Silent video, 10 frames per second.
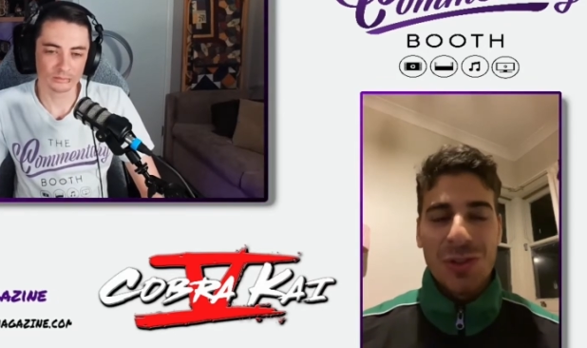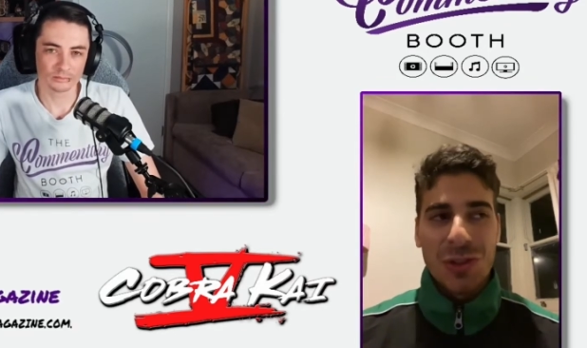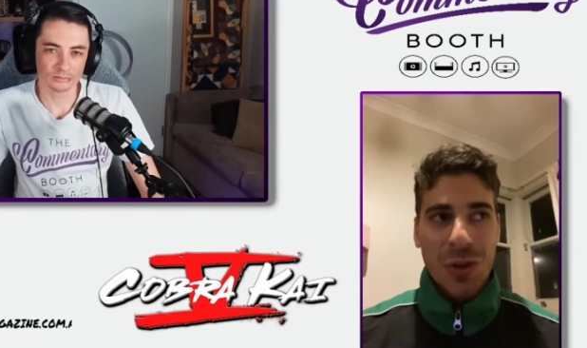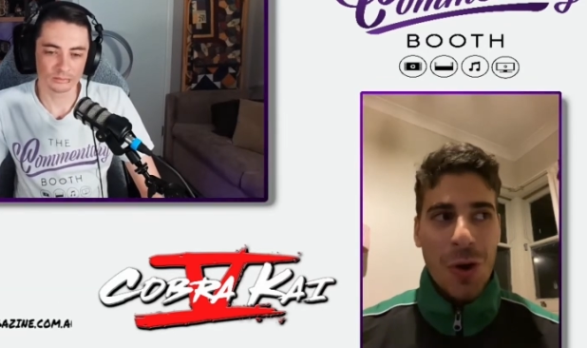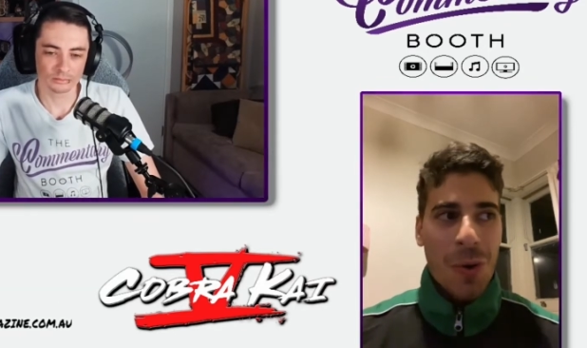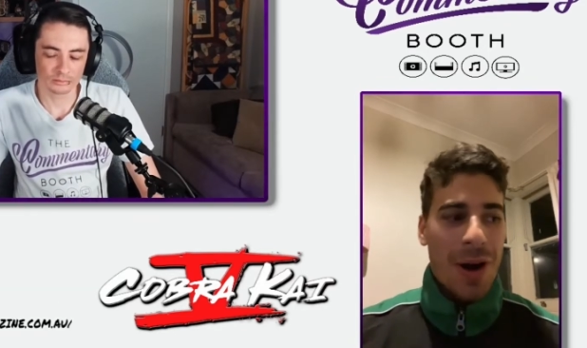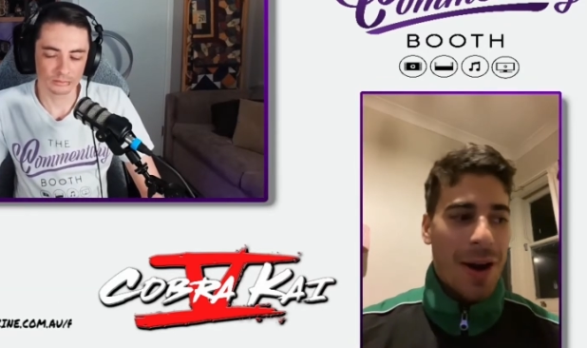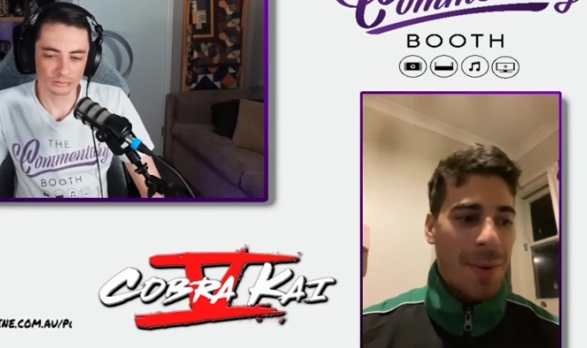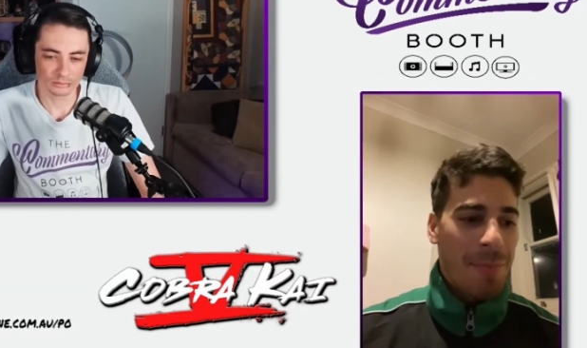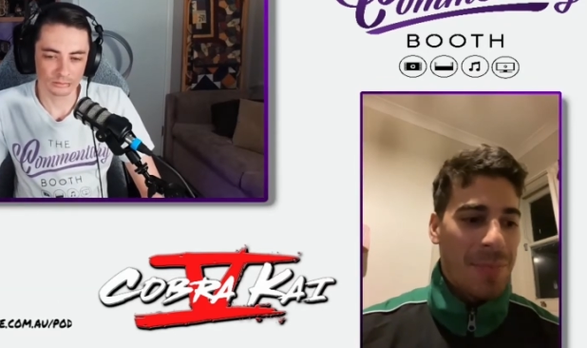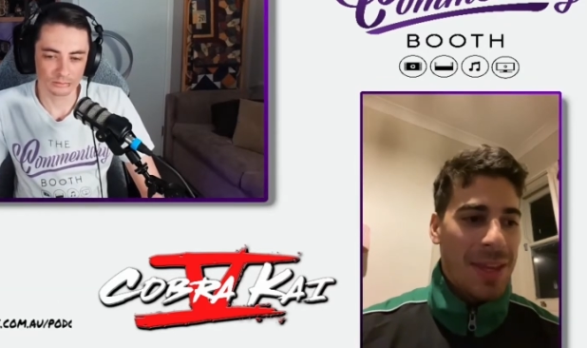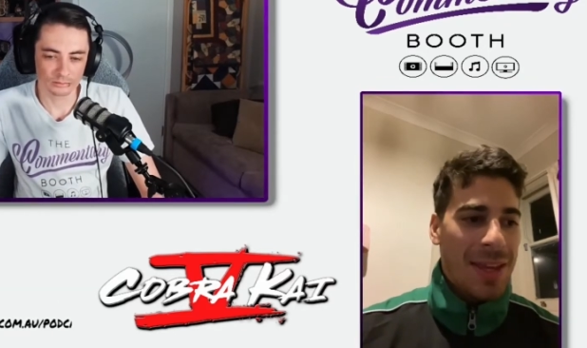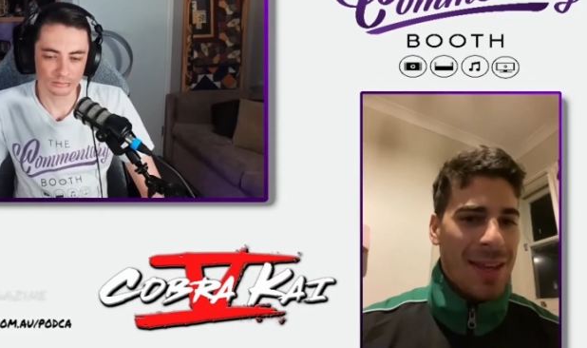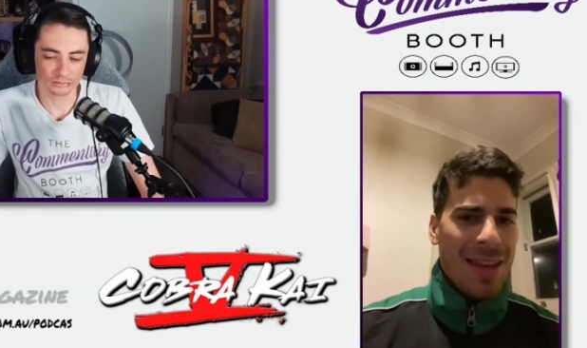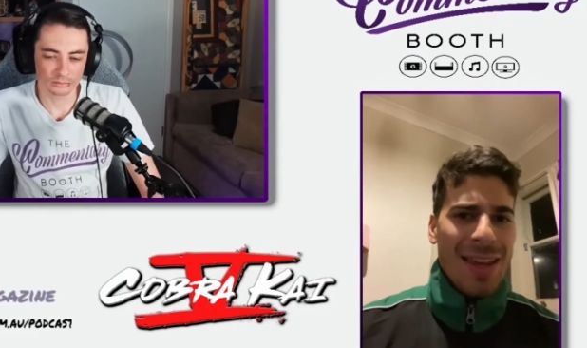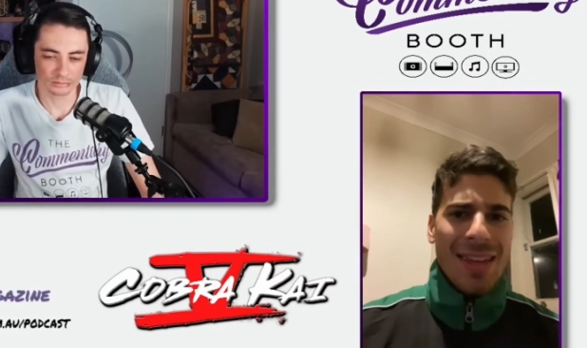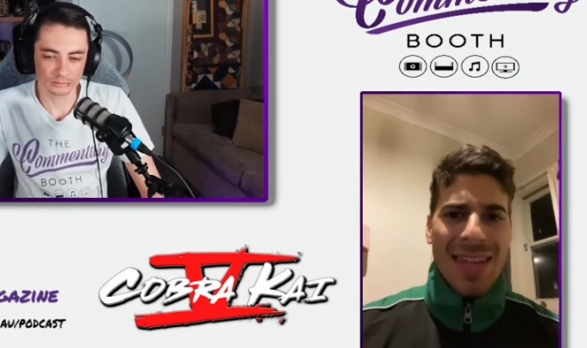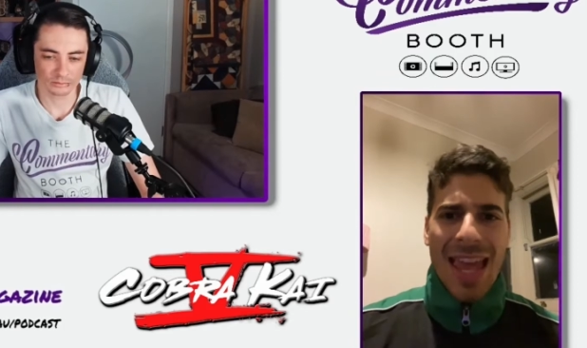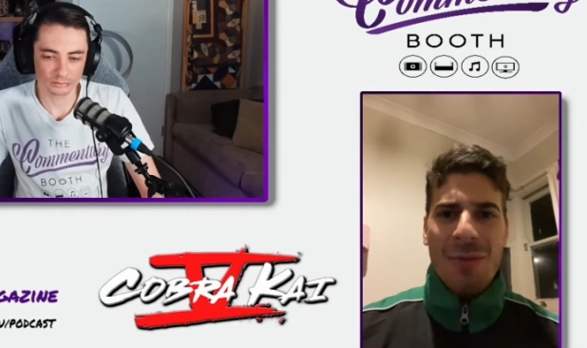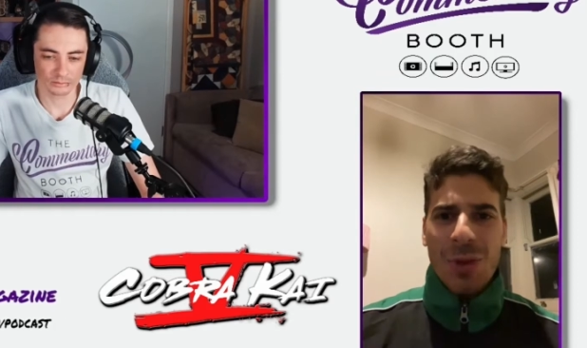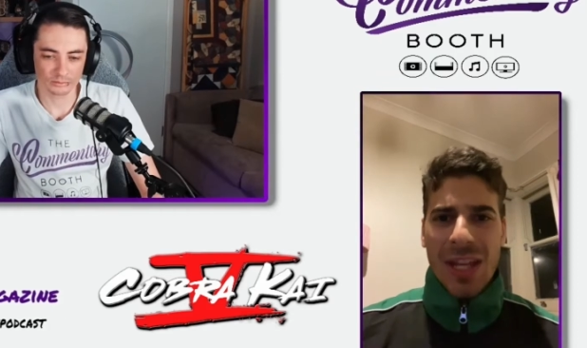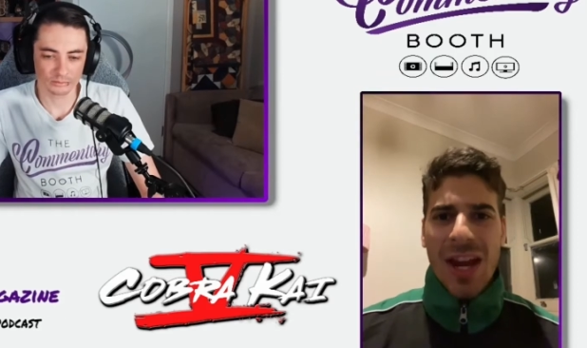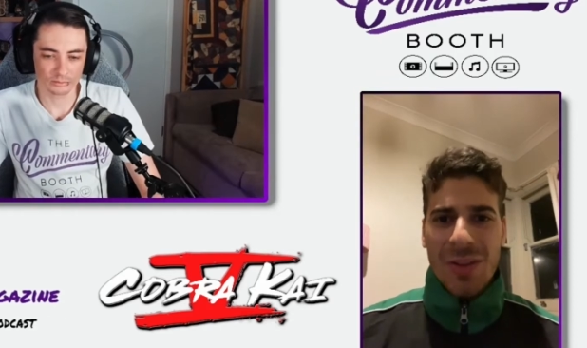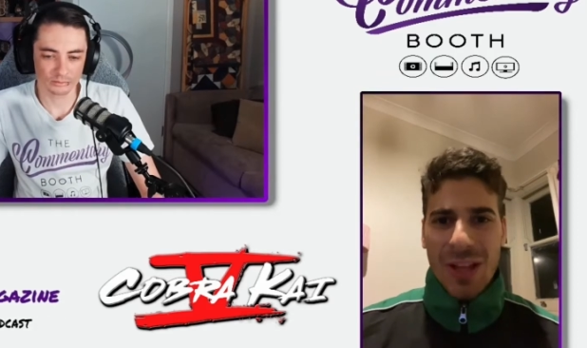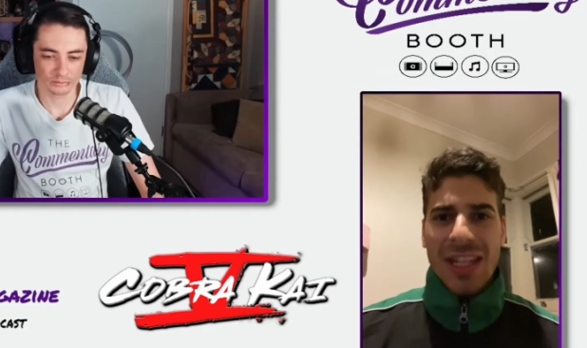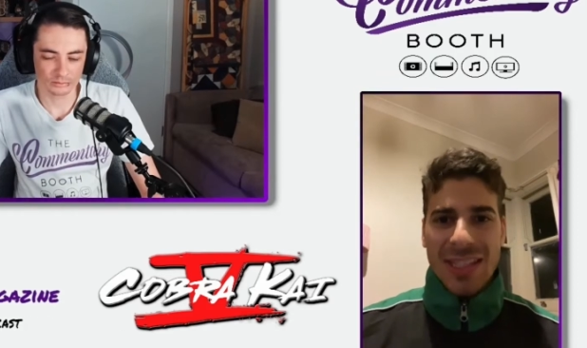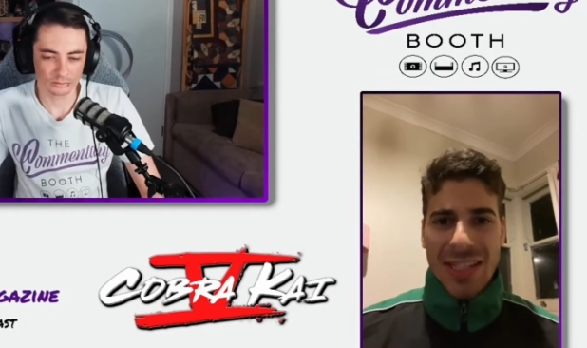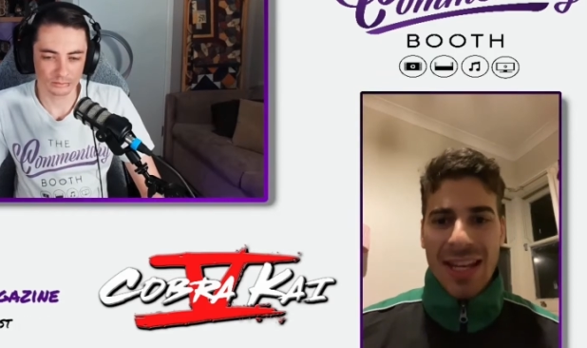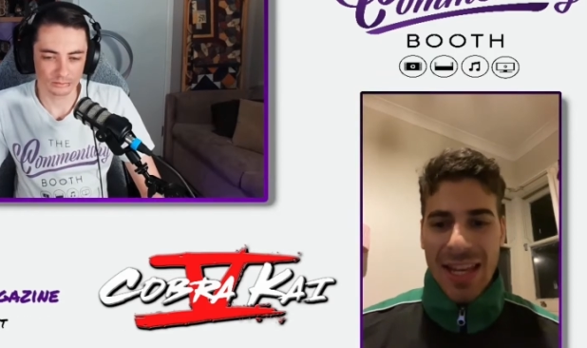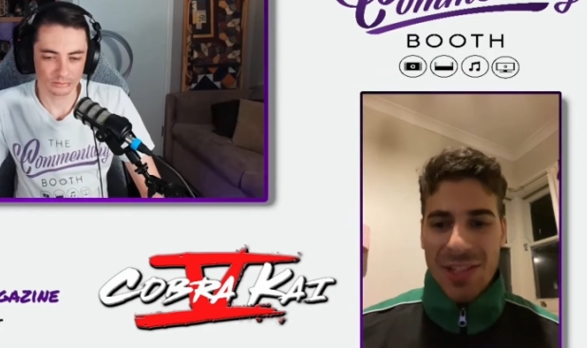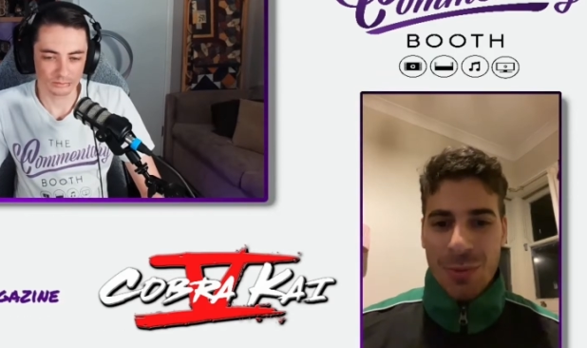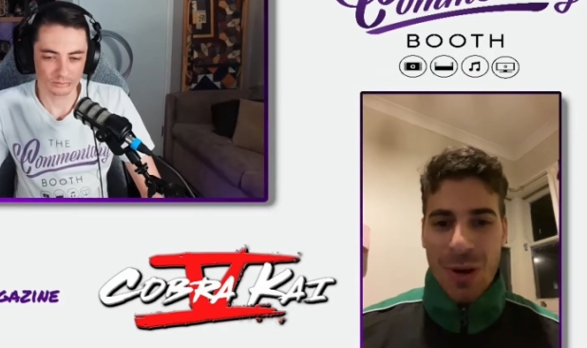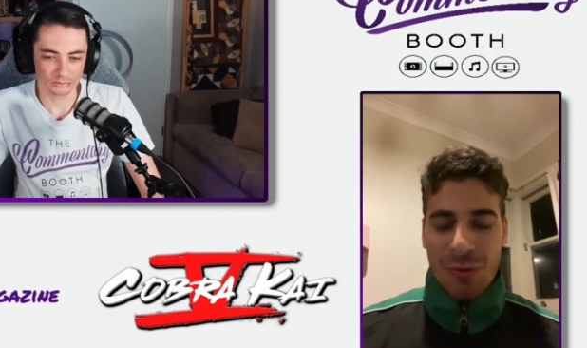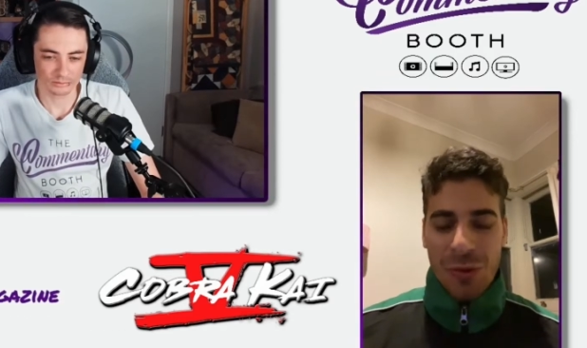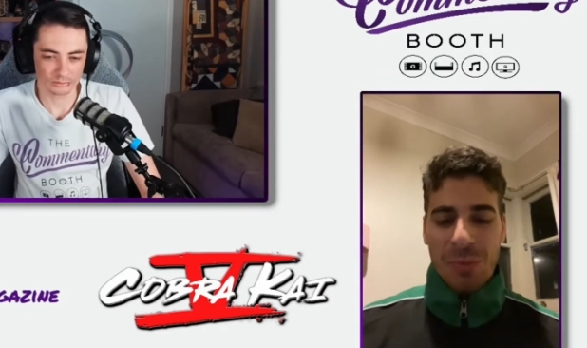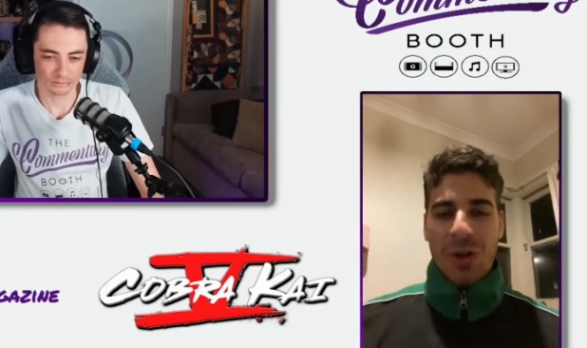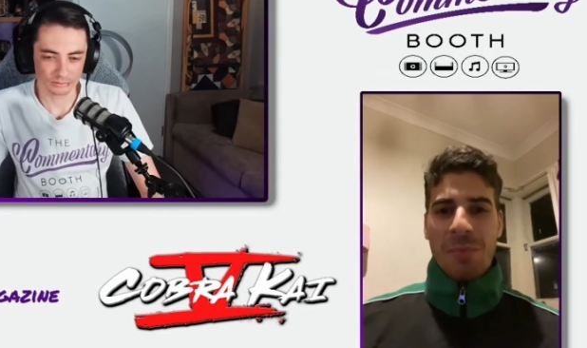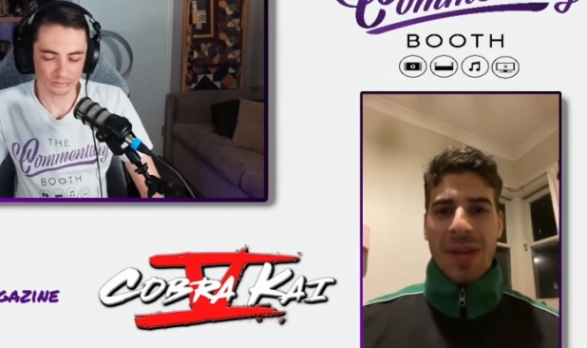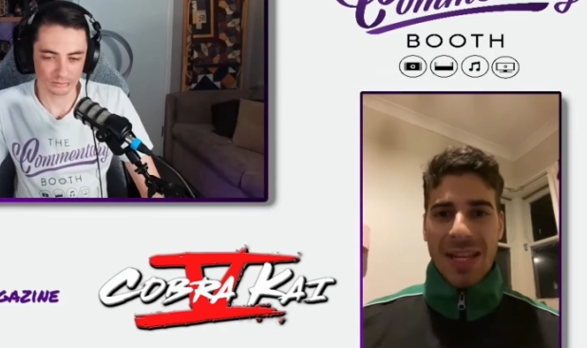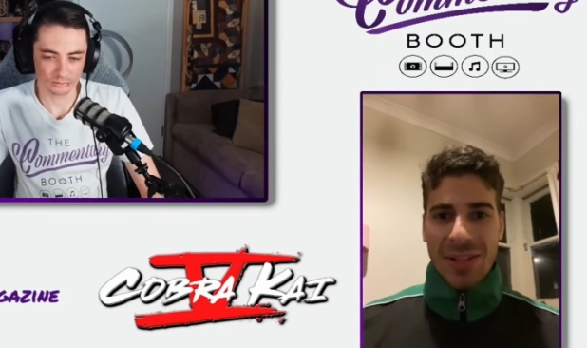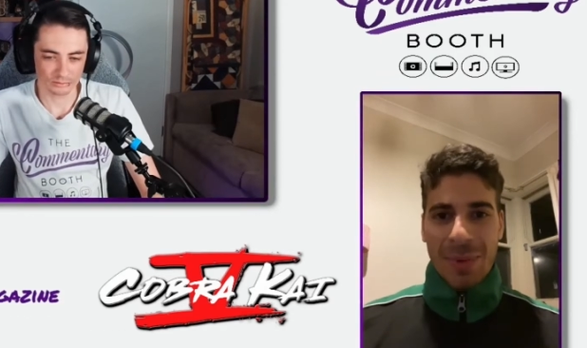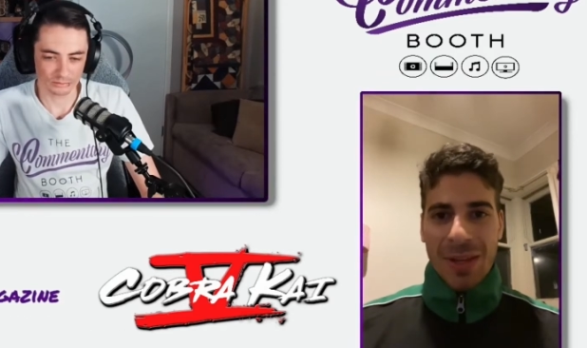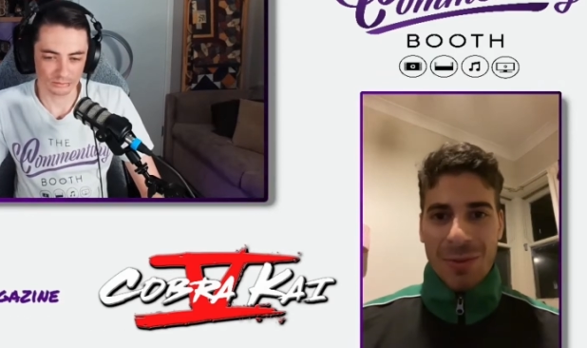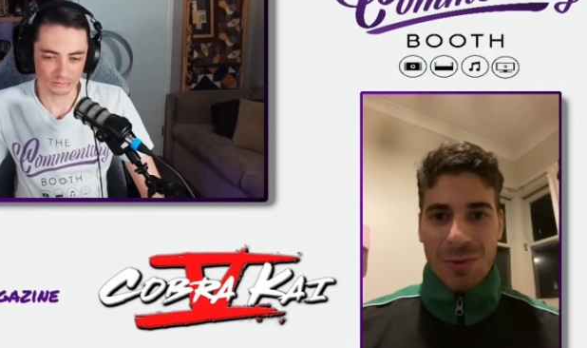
Speaker 1: So, um, yeah, it really kind of like you said, I guess it went from you know being something